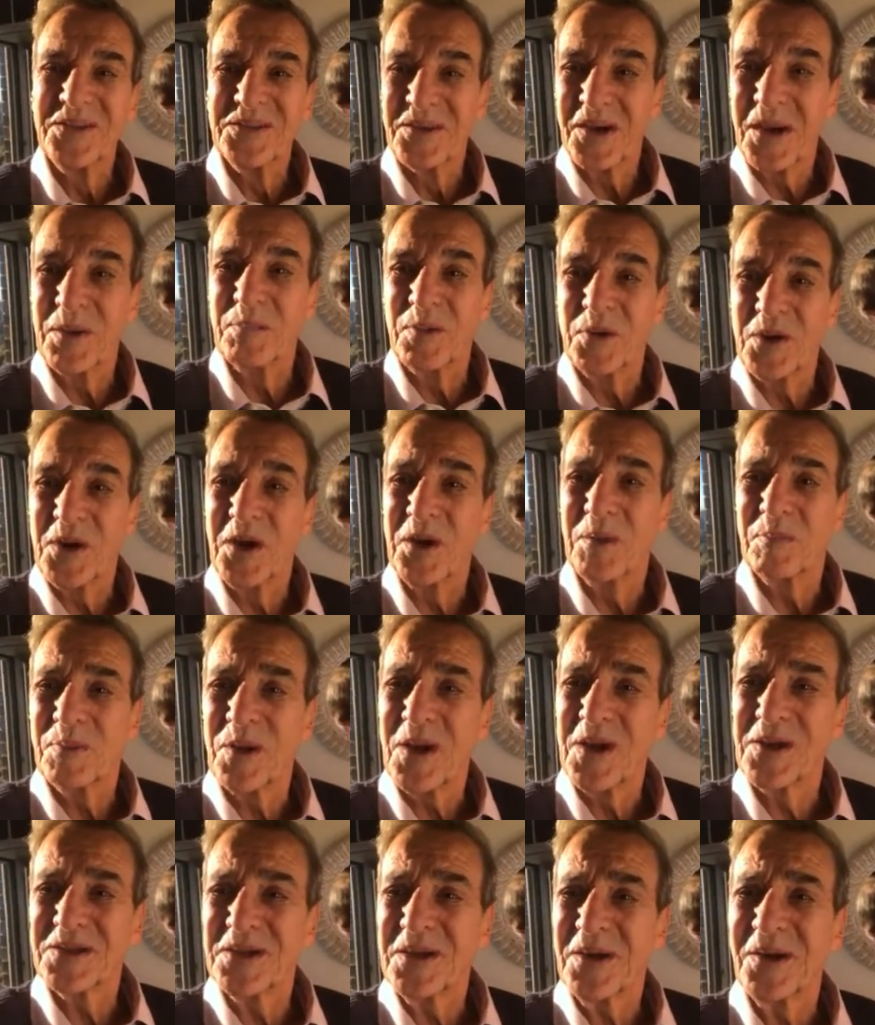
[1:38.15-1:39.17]
Did I put in a
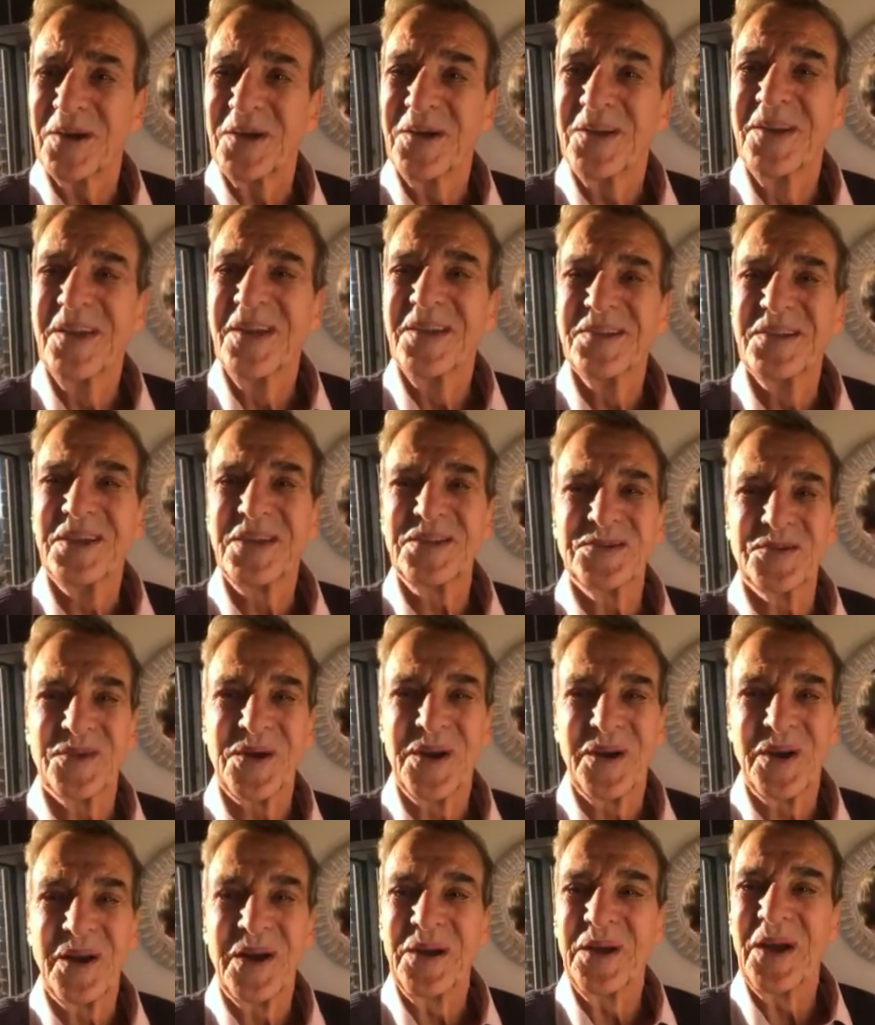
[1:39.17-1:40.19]
plug there? That's
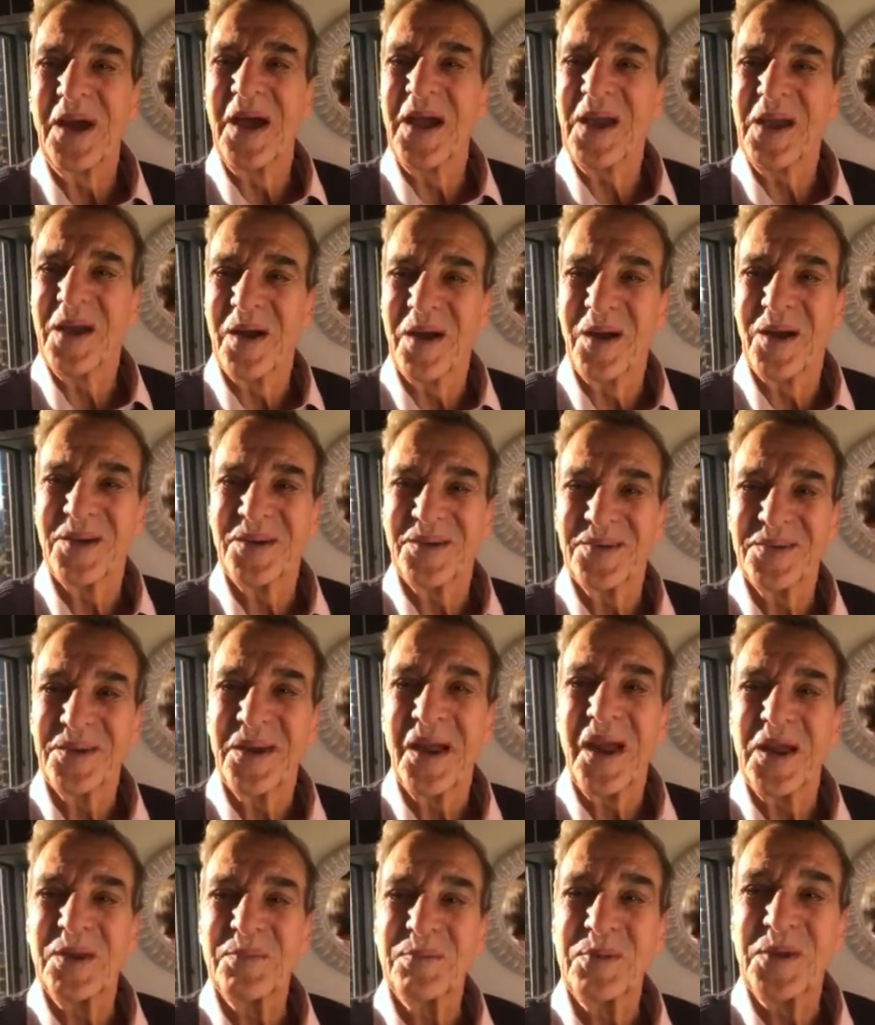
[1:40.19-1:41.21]
right, on iHeart,
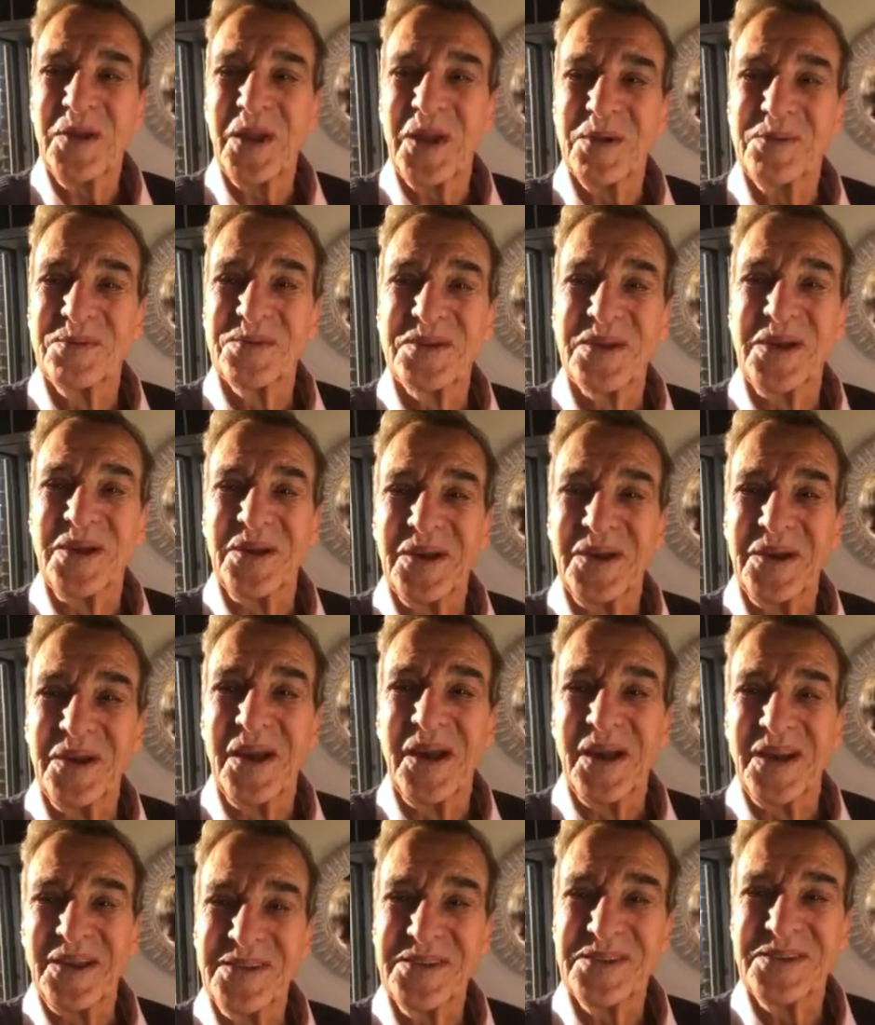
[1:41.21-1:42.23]
9 p.m. Sunday
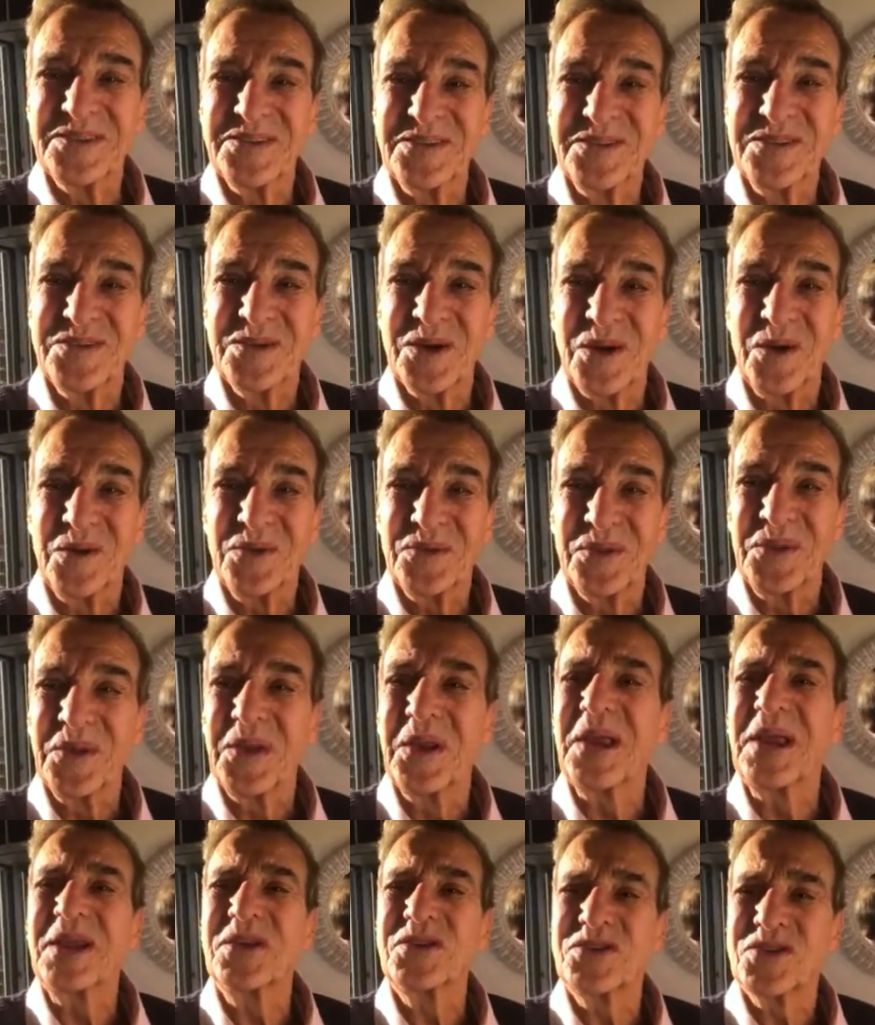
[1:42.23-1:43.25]
nights. The
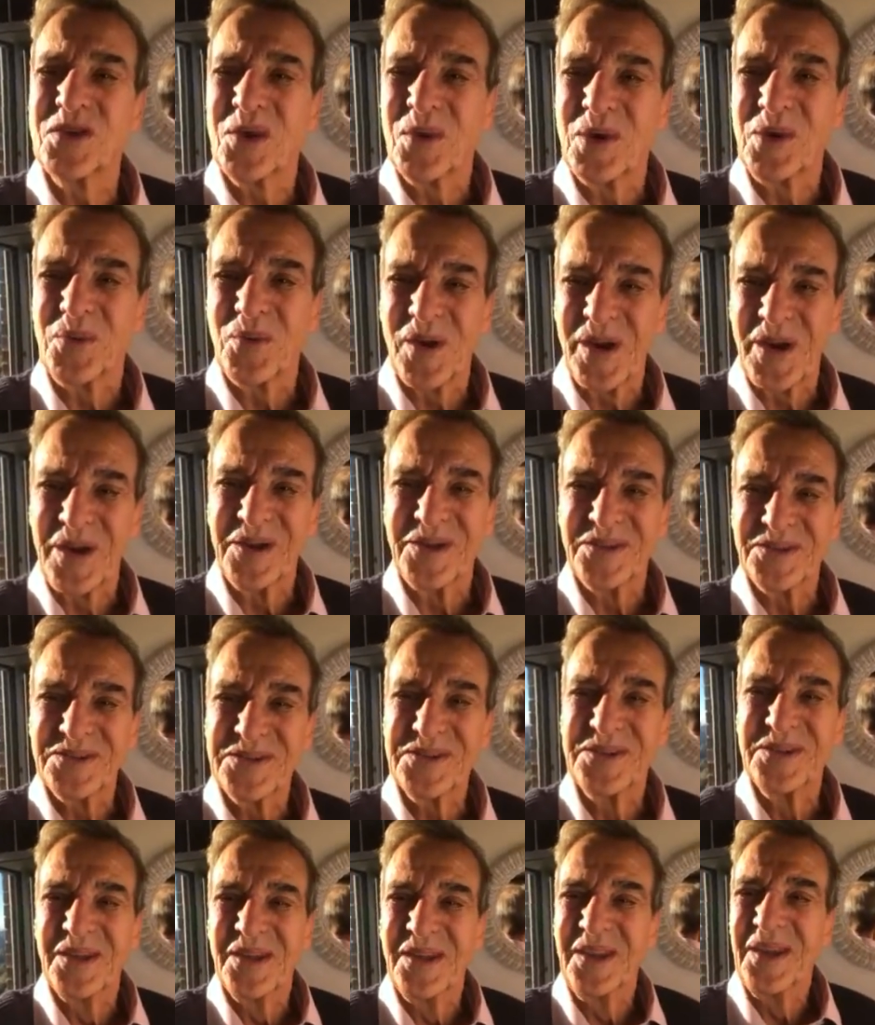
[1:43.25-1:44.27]
late Joey
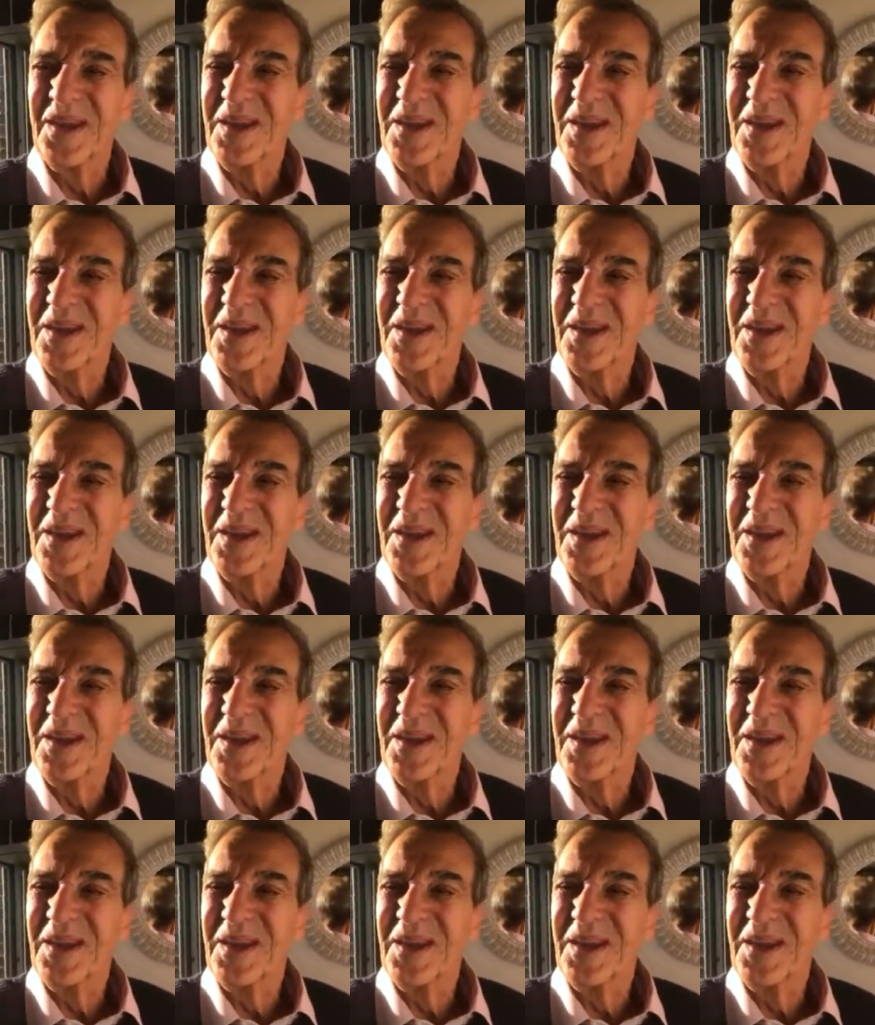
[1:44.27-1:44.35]
Reynolds.